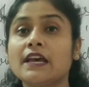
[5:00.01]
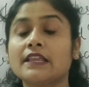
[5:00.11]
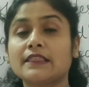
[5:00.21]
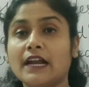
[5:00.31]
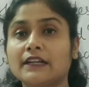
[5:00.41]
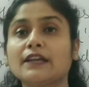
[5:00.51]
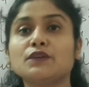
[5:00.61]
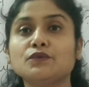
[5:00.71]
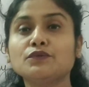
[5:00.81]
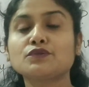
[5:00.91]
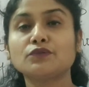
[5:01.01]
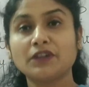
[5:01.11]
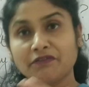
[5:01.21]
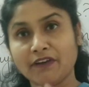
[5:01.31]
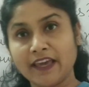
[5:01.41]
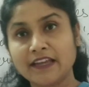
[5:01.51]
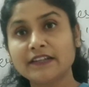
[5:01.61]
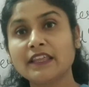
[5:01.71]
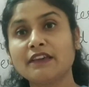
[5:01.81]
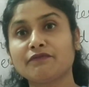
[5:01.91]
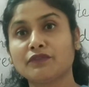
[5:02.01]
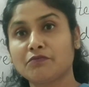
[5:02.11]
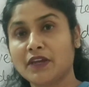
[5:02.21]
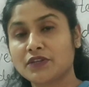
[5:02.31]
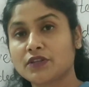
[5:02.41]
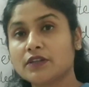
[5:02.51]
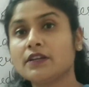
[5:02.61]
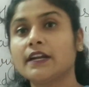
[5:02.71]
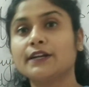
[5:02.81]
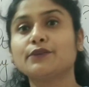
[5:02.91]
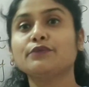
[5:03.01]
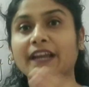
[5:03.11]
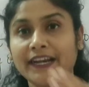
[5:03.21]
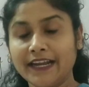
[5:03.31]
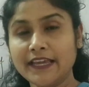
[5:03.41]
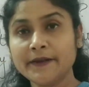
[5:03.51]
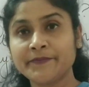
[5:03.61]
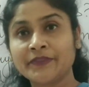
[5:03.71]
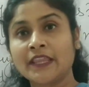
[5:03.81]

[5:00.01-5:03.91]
that are used to divide the information into heading,